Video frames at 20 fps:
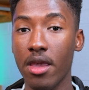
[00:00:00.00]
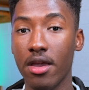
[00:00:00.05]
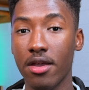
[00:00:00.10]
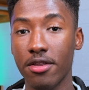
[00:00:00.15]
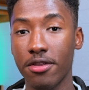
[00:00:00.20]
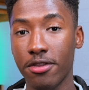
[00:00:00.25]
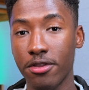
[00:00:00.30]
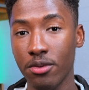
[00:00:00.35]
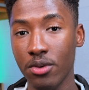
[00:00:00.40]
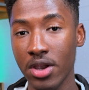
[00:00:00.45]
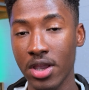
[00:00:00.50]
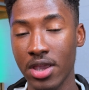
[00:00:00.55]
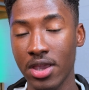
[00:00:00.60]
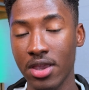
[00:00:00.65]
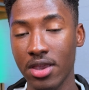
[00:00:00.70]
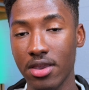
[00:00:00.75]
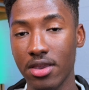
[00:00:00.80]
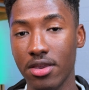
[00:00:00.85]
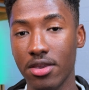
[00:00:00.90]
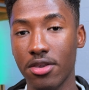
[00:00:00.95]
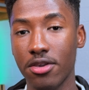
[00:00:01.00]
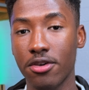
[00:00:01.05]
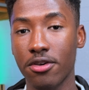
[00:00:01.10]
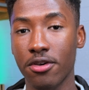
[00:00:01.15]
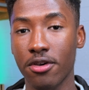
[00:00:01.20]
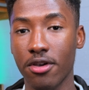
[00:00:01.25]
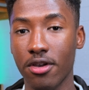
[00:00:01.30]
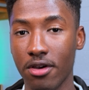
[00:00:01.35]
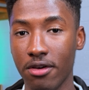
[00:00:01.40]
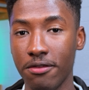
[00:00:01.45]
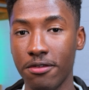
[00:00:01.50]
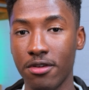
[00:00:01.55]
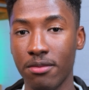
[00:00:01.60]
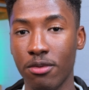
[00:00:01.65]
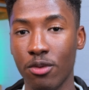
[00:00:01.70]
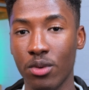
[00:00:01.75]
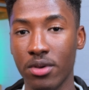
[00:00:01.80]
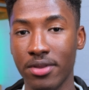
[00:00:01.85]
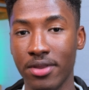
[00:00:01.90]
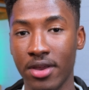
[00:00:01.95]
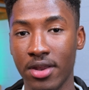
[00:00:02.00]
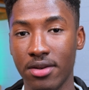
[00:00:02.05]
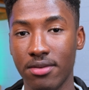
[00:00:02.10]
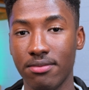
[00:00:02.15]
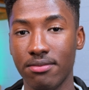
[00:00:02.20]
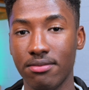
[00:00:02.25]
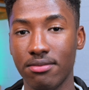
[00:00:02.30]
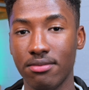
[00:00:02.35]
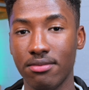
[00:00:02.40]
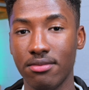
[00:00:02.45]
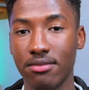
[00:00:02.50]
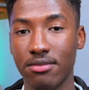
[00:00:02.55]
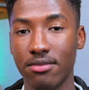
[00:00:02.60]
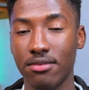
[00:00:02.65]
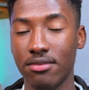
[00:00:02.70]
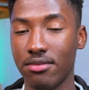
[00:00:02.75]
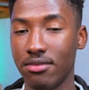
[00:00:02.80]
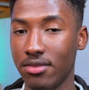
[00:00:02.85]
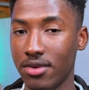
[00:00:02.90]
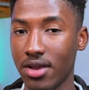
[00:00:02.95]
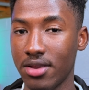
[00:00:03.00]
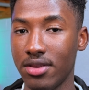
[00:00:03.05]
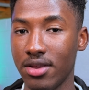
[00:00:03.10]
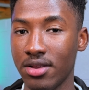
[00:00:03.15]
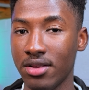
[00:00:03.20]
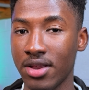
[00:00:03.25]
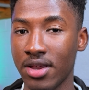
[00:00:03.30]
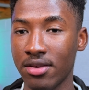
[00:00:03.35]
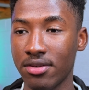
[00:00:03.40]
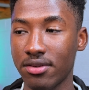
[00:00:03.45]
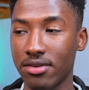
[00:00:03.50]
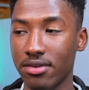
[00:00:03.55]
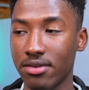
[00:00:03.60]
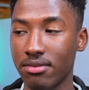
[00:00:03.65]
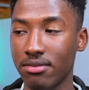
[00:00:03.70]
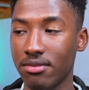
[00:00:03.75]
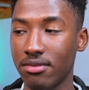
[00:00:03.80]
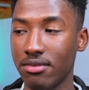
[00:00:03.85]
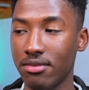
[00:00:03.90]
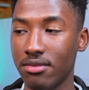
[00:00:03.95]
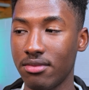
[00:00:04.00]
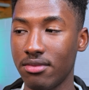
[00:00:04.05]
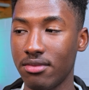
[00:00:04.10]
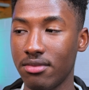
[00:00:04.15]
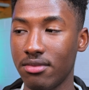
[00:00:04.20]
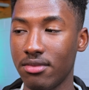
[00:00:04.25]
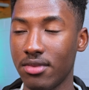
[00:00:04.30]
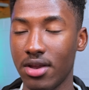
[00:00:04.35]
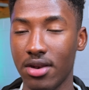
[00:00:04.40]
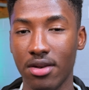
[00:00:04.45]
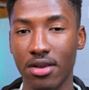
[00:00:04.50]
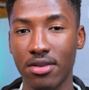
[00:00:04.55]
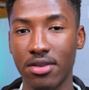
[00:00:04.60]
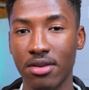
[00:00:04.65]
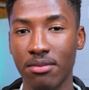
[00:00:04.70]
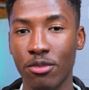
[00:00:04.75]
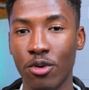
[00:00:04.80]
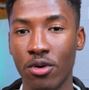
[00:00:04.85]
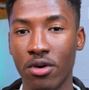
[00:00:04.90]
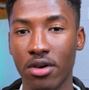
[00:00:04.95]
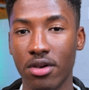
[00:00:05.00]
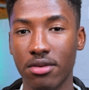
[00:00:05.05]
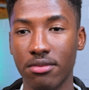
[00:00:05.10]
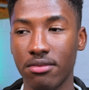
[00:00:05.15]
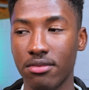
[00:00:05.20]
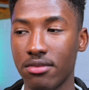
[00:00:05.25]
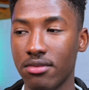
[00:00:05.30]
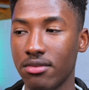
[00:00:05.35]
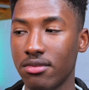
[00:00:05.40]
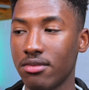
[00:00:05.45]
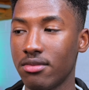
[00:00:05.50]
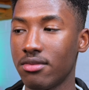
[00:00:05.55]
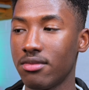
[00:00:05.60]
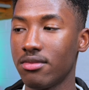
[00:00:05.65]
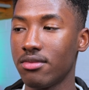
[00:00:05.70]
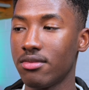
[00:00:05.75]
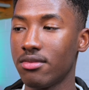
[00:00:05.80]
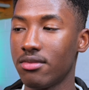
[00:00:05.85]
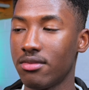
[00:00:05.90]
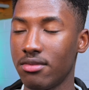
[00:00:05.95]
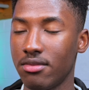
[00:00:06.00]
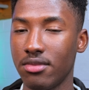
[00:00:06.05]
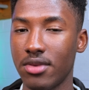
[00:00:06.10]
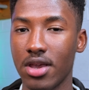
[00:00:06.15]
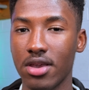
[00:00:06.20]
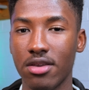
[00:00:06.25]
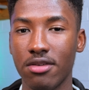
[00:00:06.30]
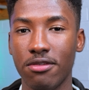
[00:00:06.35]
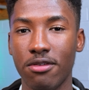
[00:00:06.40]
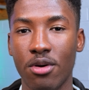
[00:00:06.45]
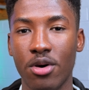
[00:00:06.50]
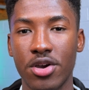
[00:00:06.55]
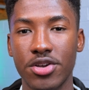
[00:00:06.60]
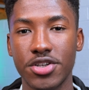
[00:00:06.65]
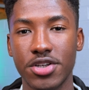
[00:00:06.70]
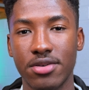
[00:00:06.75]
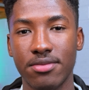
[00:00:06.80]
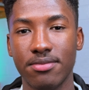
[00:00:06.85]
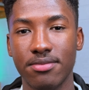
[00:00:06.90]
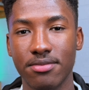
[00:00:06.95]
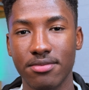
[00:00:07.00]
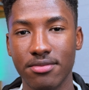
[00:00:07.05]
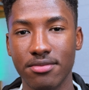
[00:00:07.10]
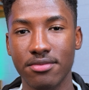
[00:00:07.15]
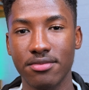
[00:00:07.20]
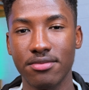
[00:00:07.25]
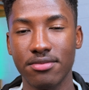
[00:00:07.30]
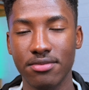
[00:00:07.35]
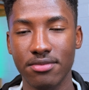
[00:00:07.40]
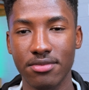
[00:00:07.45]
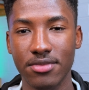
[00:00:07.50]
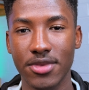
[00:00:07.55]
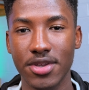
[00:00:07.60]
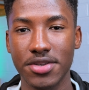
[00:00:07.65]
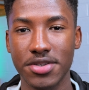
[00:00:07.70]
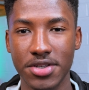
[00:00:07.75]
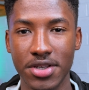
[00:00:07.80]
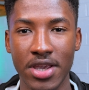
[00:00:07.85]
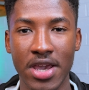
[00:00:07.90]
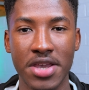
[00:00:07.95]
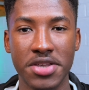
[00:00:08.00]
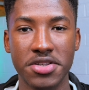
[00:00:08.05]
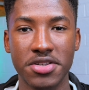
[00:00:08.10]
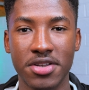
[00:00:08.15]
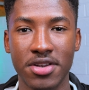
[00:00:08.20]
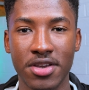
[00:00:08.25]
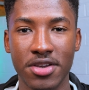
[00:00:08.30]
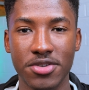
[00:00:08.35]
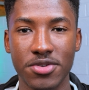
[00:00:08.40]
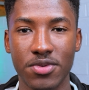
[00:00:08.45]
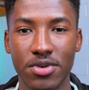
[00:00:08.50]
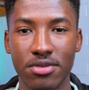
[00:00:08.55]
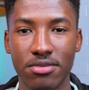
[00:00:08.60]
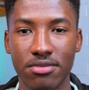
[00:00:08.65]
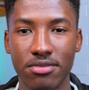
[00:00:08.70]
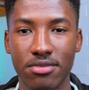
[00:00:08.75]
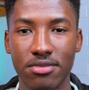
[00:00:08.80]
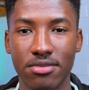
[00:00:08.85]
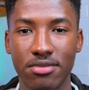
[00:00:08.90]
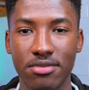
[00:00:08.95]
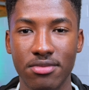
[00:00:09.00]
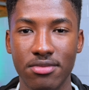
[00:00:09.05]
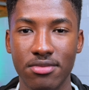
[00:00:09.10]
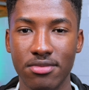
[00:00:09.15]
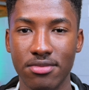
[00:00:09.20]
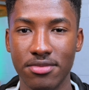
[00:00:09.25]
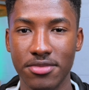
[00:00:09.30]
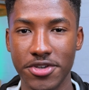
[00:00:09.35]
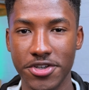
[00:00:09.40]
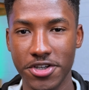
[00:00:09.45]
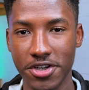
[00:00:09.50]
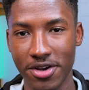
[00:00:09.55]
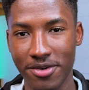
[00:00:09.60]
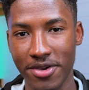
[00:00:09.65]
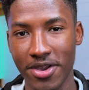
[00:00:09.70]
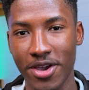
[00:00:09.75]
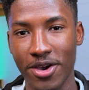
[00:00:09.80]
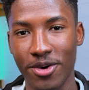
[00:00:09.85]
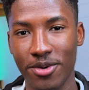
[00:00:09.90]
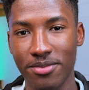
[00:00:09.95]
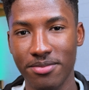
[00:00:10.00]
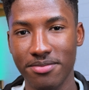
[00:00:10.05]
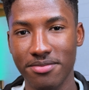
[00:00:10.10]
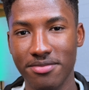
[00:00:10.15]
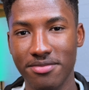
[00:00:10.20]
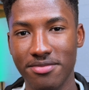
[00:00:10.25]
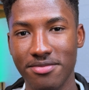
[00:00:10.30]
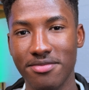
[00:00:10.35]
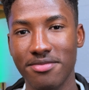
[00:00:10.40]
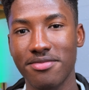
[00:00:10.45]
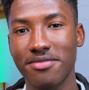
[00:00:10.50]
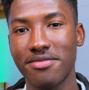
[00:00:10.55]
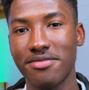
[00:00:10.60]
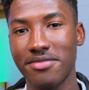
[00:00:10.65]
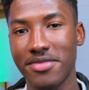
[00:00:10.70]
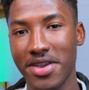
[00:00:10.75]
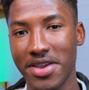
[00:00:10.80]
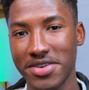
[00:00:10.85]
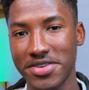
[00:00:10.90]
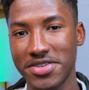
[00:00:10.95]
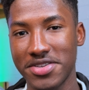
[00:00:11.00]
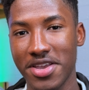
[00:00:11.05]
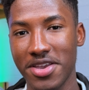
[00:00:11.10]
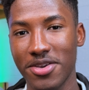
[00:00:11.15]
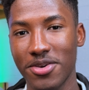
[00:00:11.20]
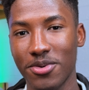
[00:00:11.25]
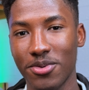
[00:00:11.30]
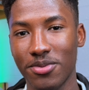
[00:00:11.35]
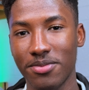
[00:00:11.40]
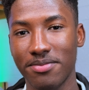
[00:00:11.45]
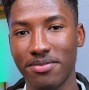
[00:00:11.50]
Three, you're comfortable with it. Nothing less and nothing more. Thank you for watching. See you guys in the next one. Cheerio. Stay cool.